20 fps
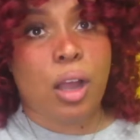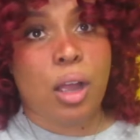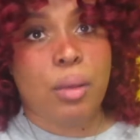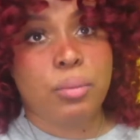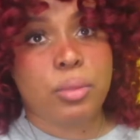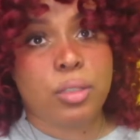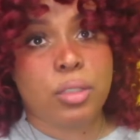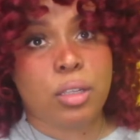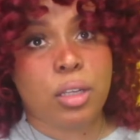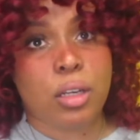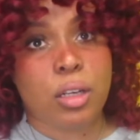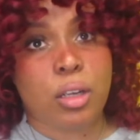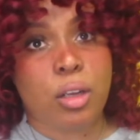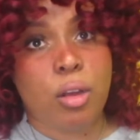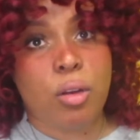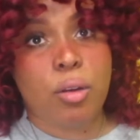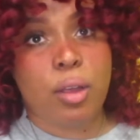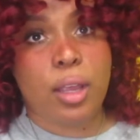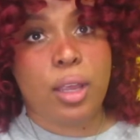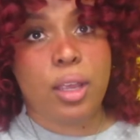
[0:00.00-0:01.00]
I'm just going to
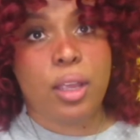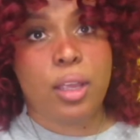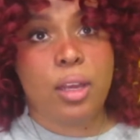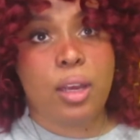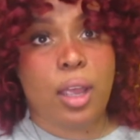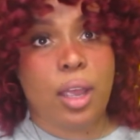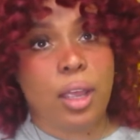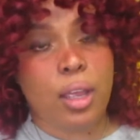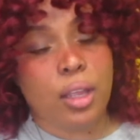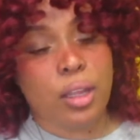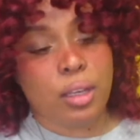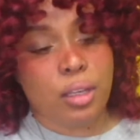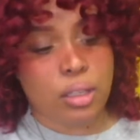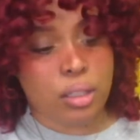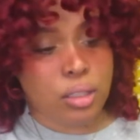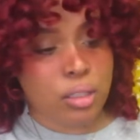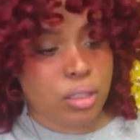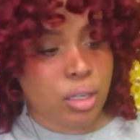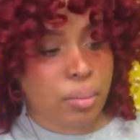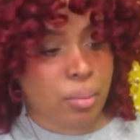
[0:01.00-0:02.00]
go in
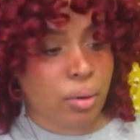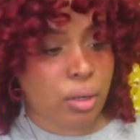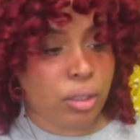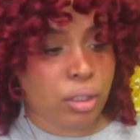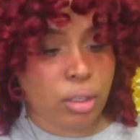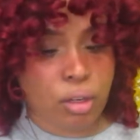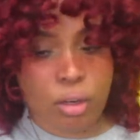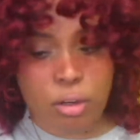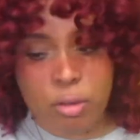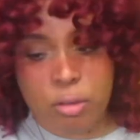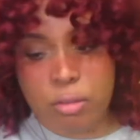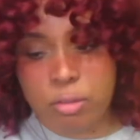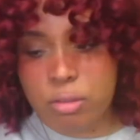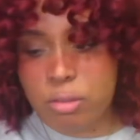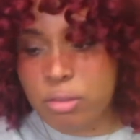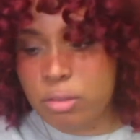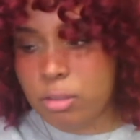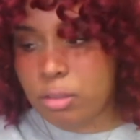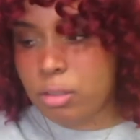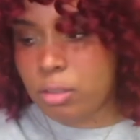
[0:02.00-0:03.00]
and separate the
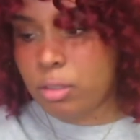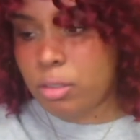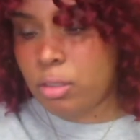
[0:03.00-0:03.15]
curls.